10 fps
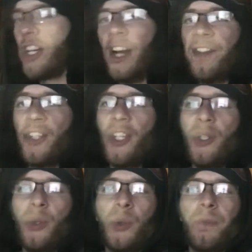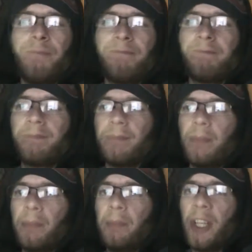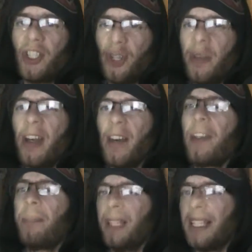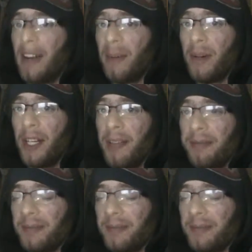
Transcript: enough to it should be enough to please everybody.